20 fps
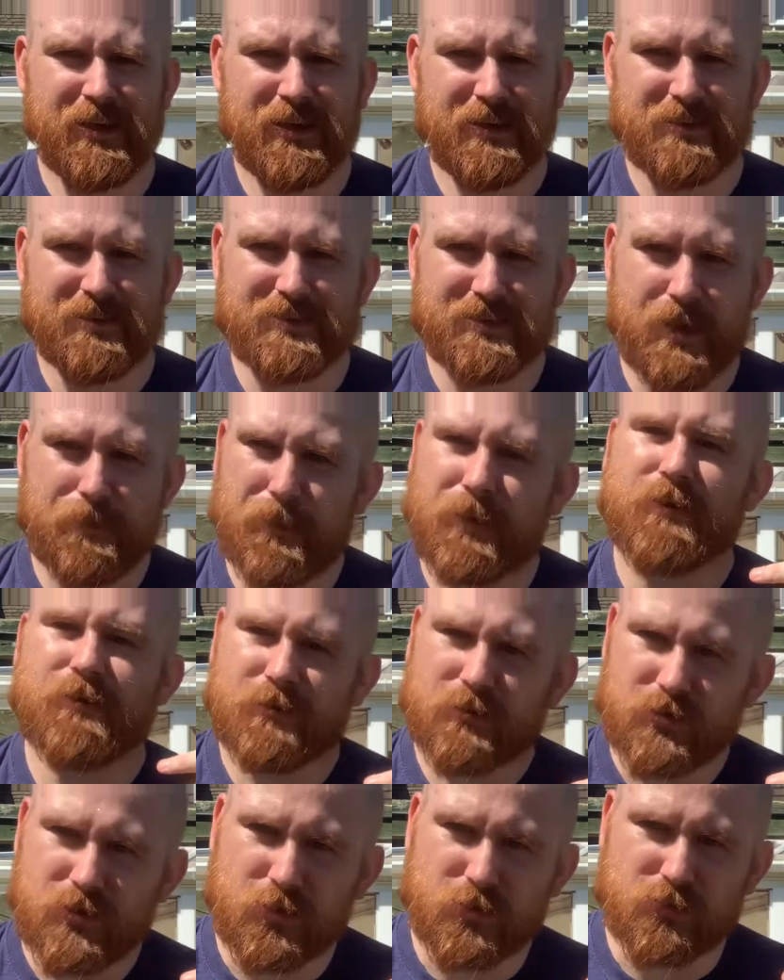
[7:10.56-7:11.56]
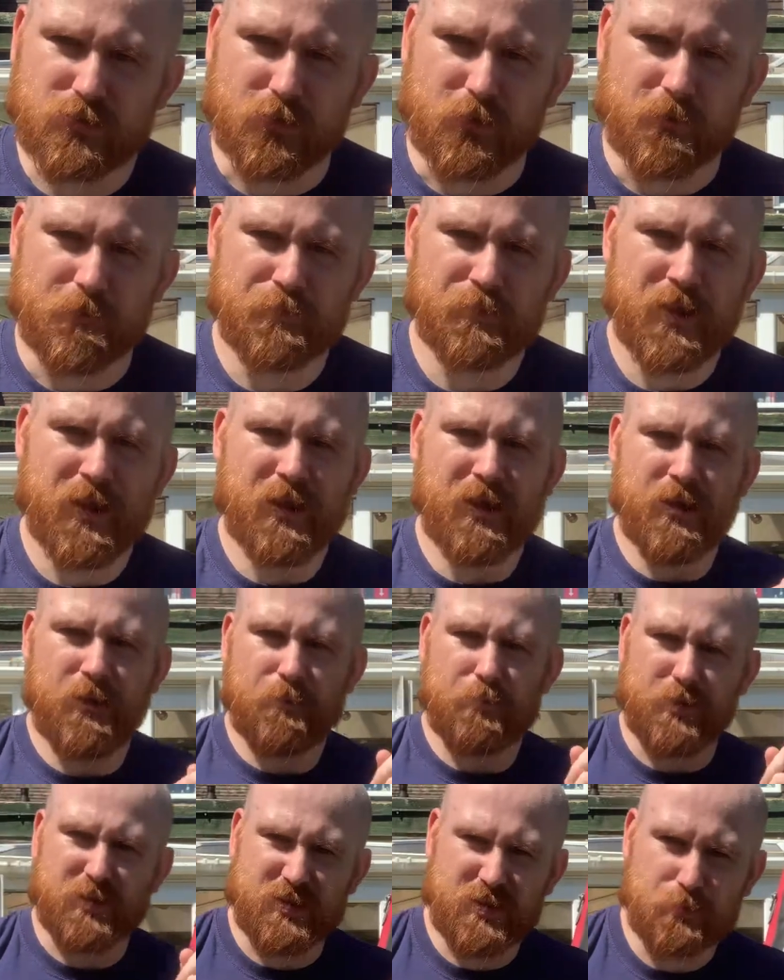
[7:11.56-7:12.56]
The tip, useful,
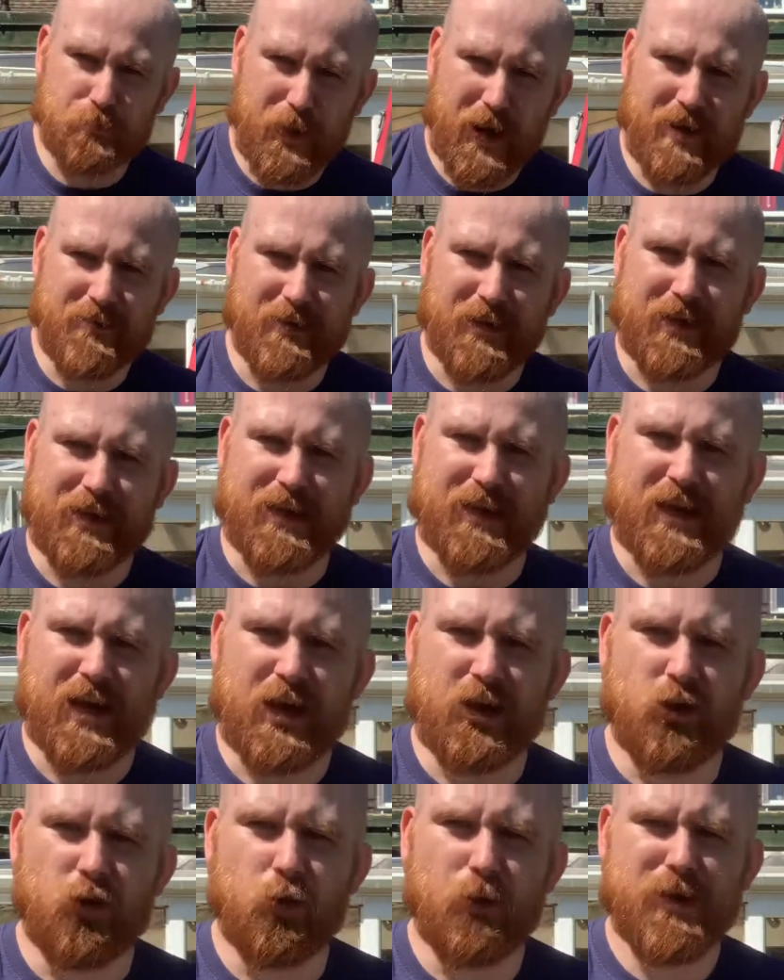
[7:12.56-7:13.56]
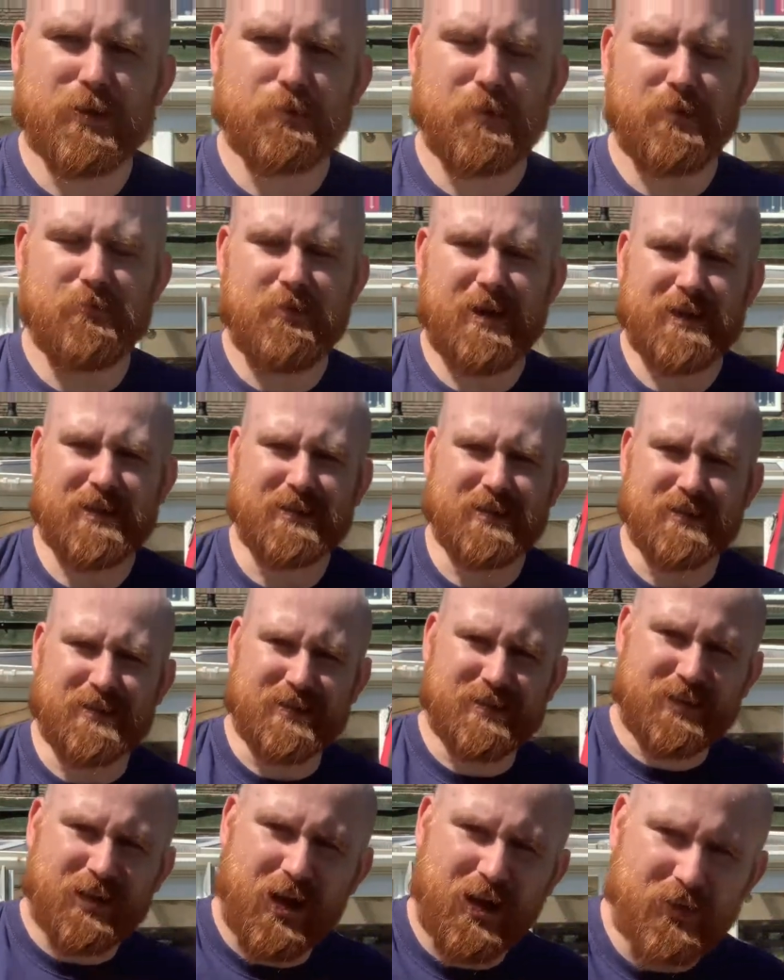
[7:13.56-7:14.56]
but sparingly, and always be ready to
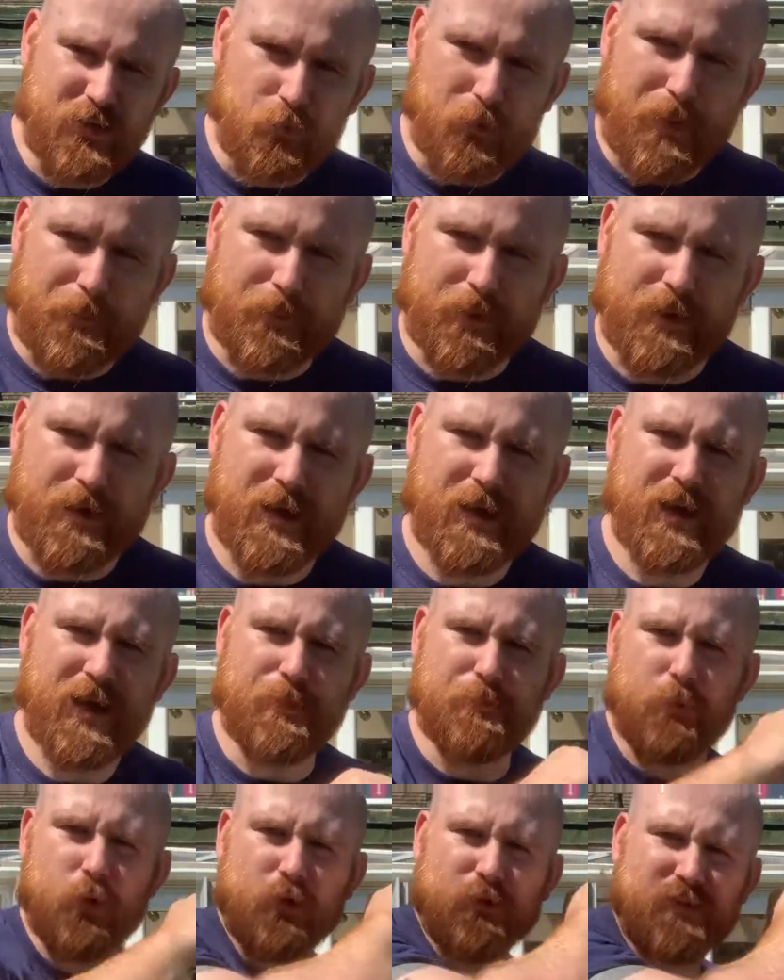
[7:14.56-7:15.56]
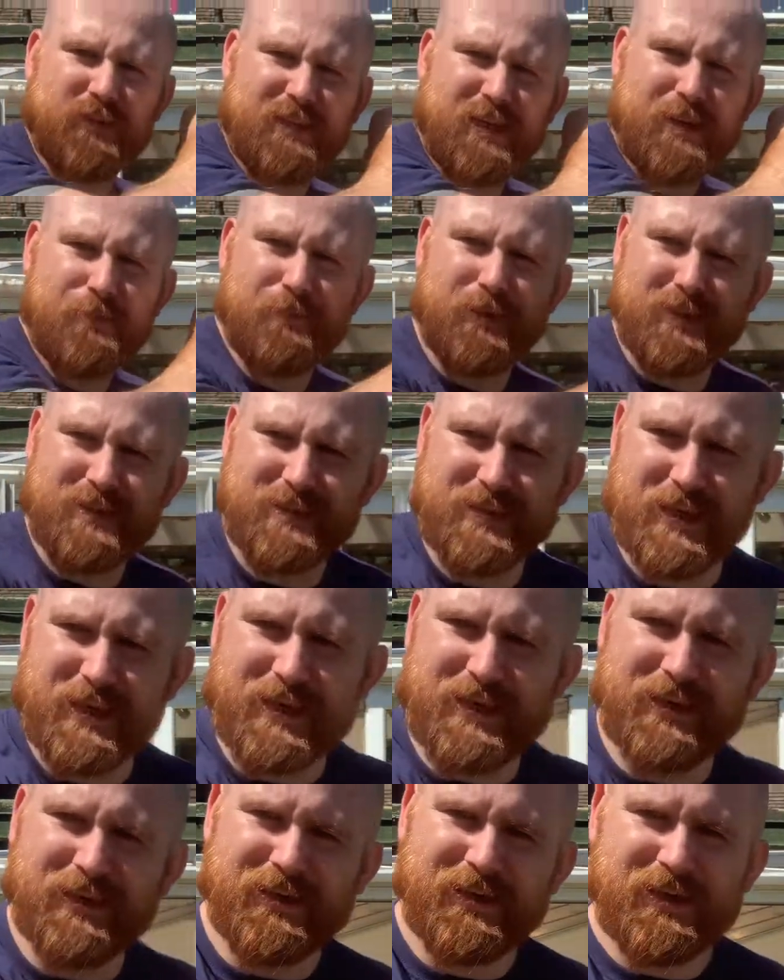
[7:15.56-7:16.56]
discard the weapon and move seamlessly
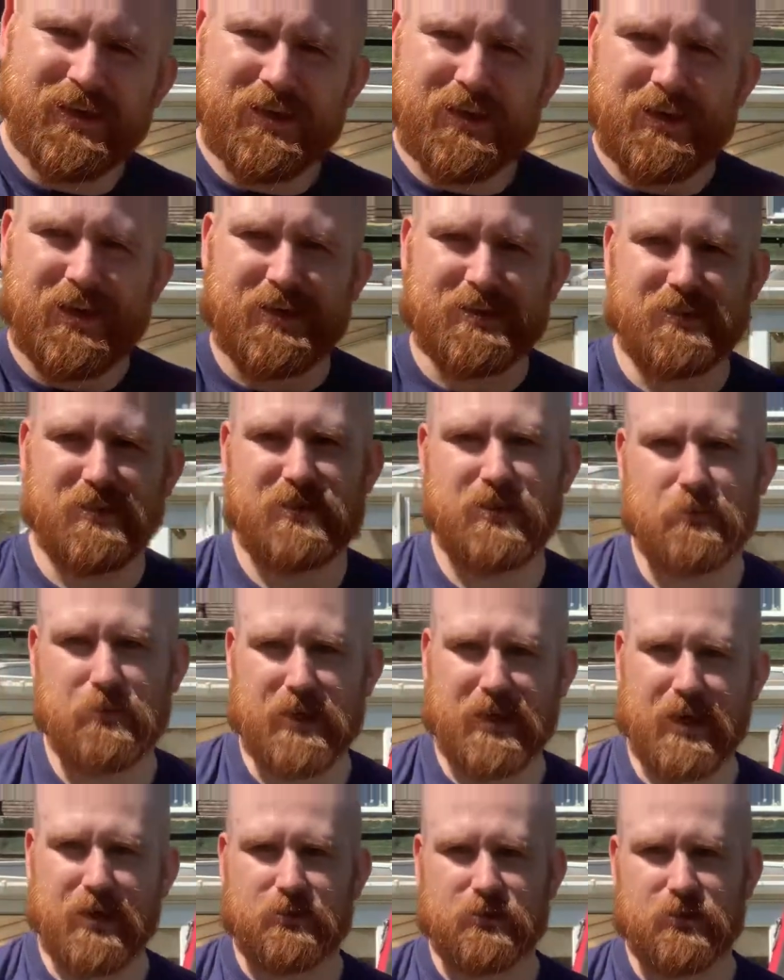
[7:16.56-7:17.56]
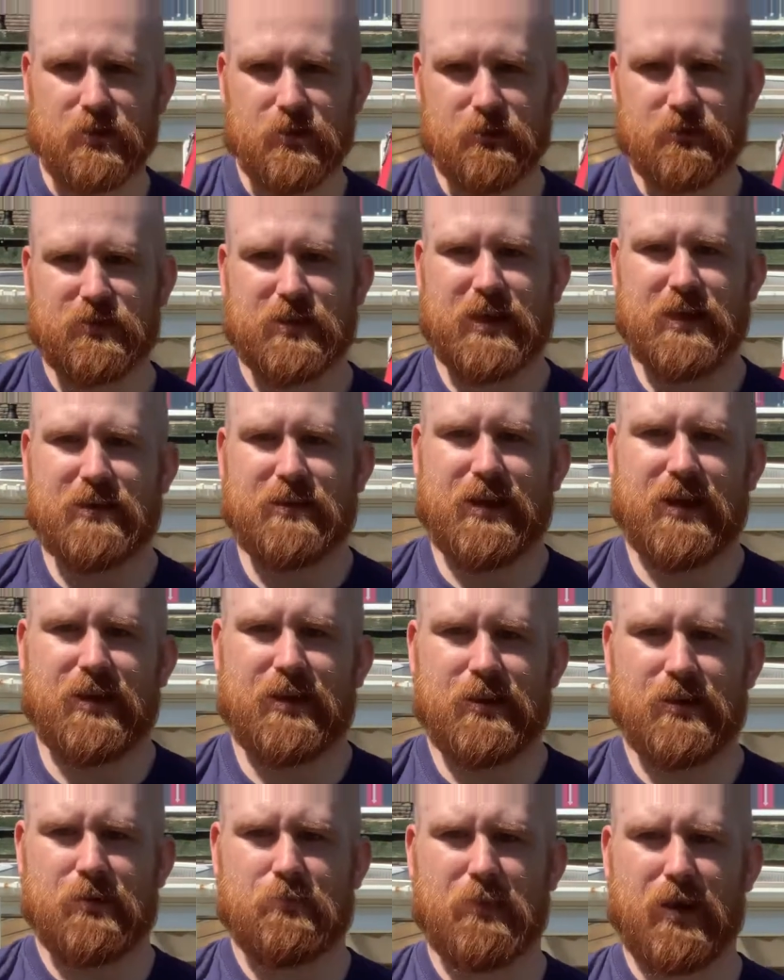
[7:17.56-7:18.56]
into something else. You'll have seen that
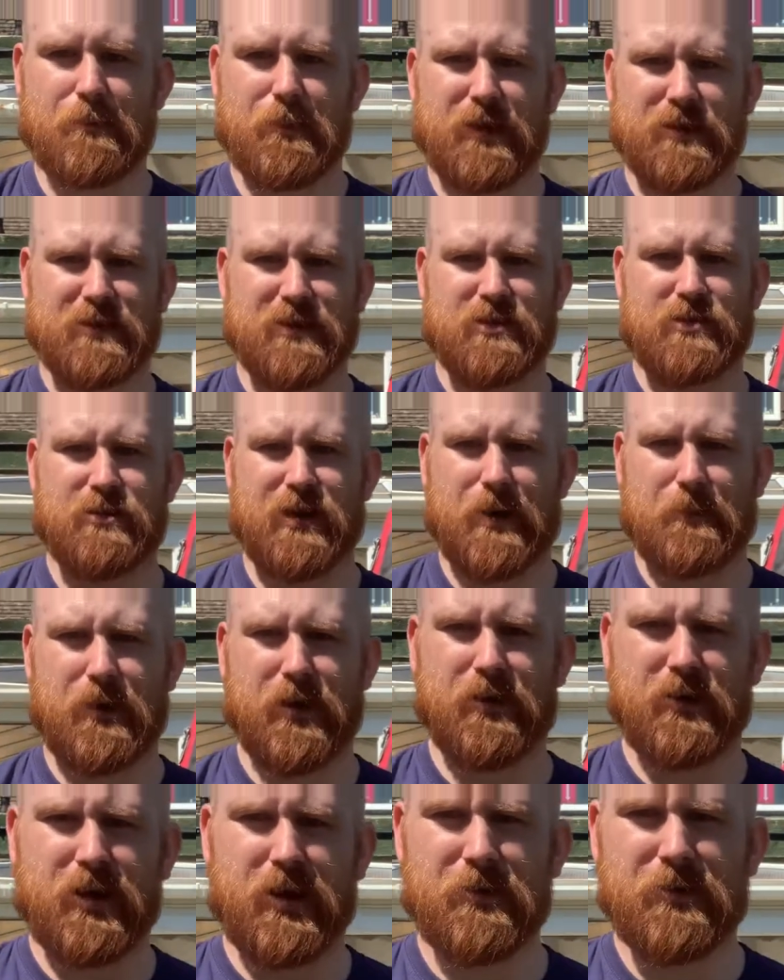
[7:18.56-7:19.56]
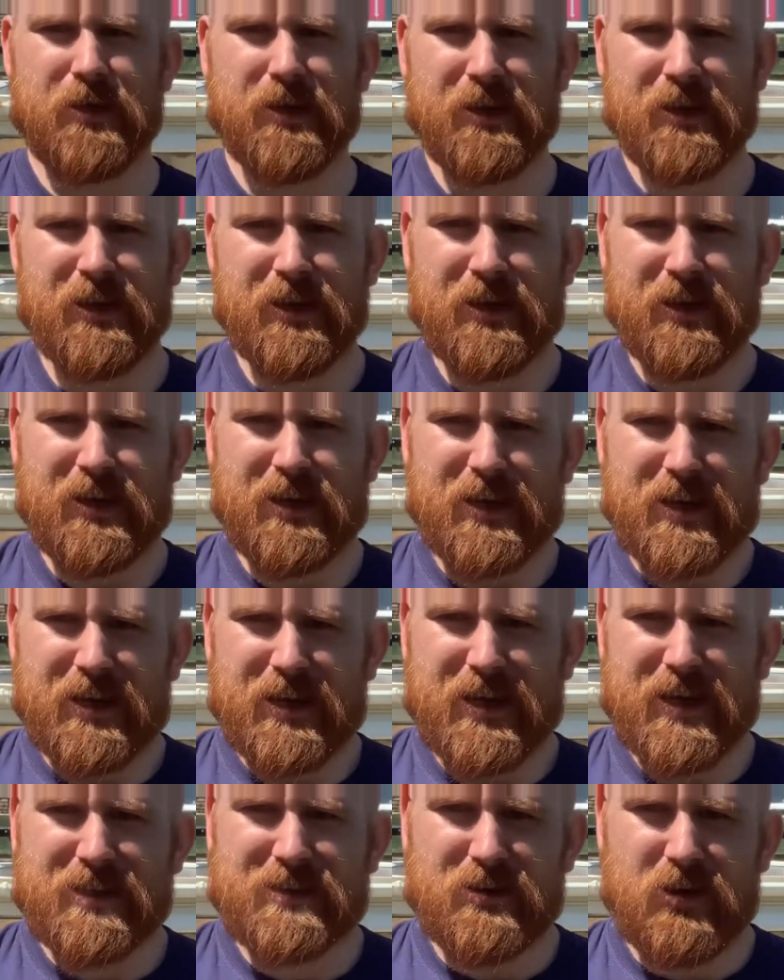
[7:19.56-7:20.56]
my Bartitsu Lab logo
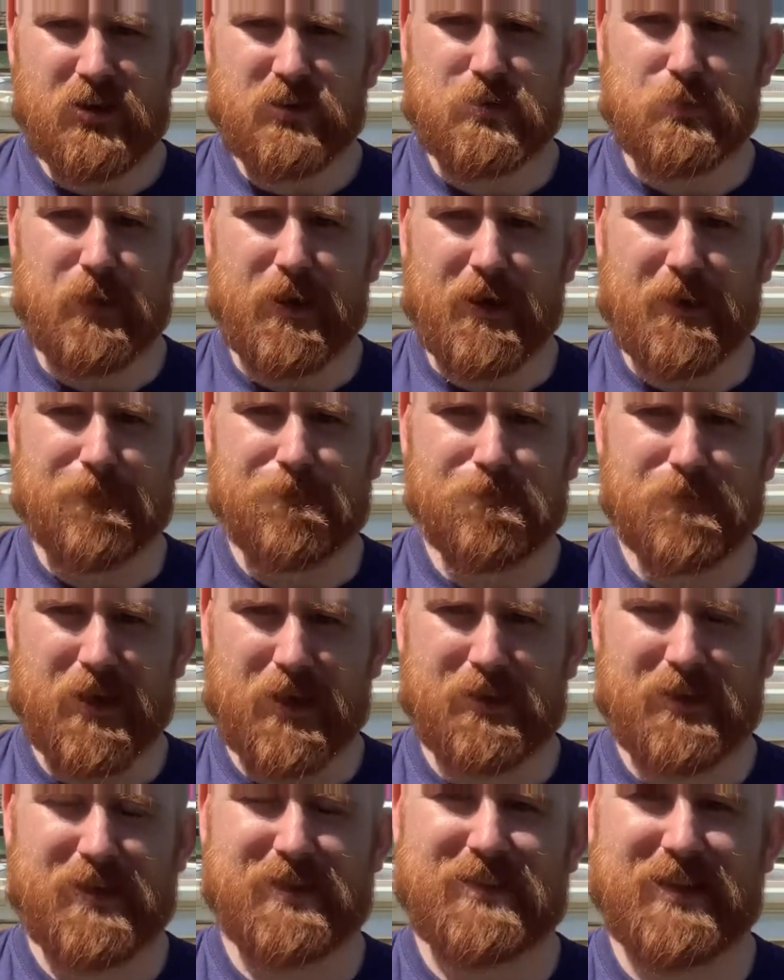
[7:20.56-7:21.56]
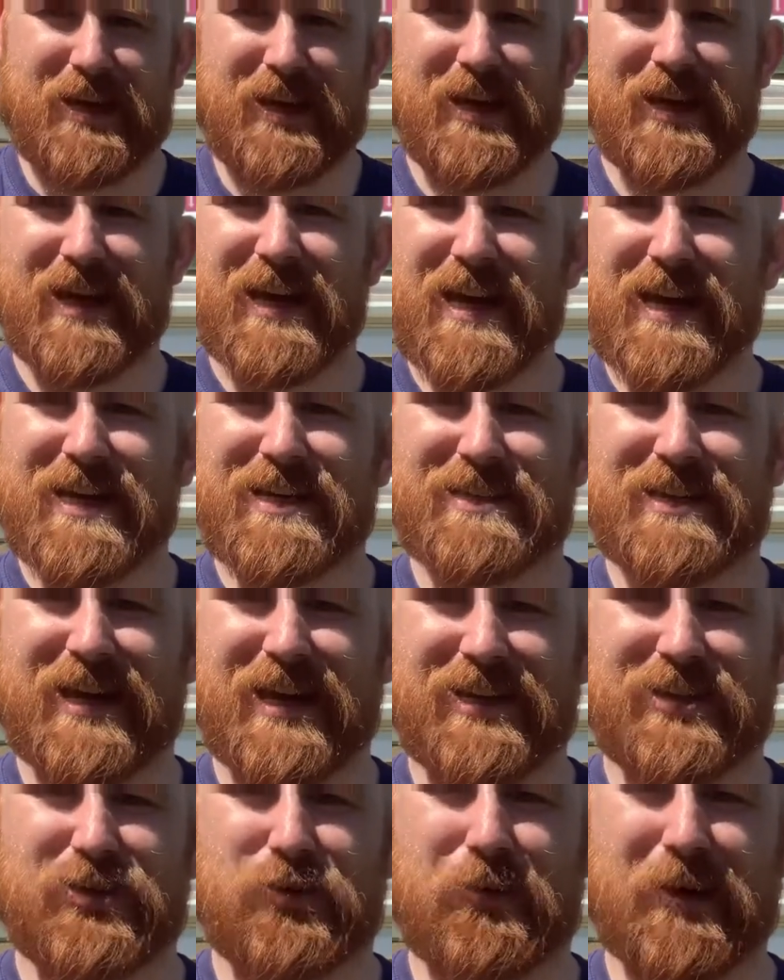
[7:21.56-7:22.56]
is an octopi, you know, is
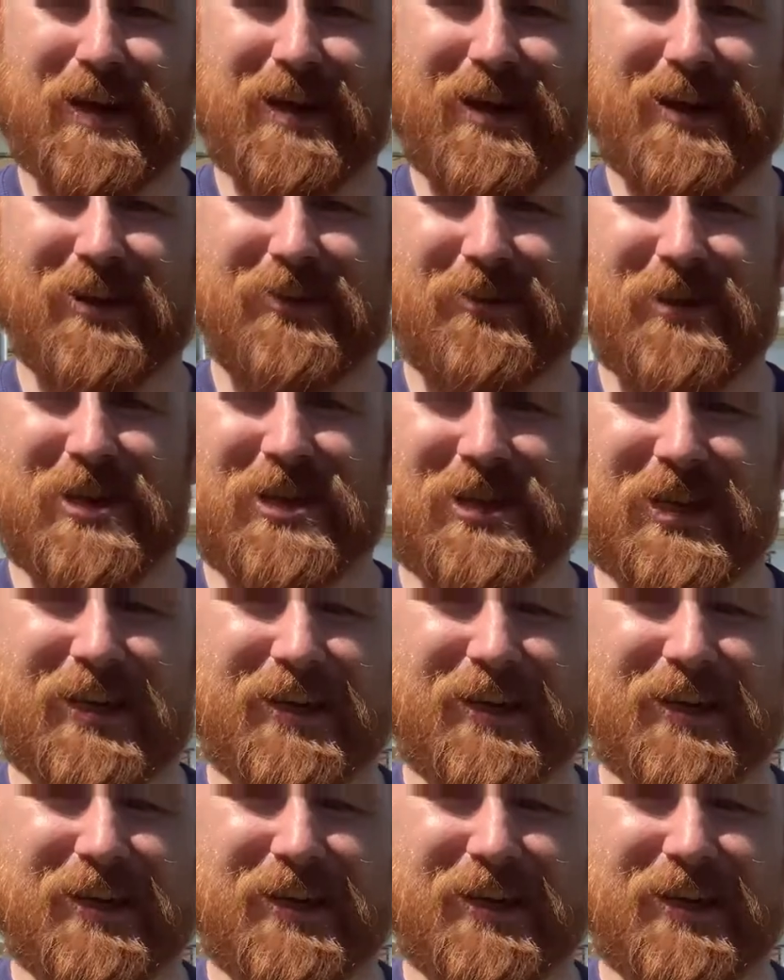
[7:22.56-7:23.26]
a squid-like creature.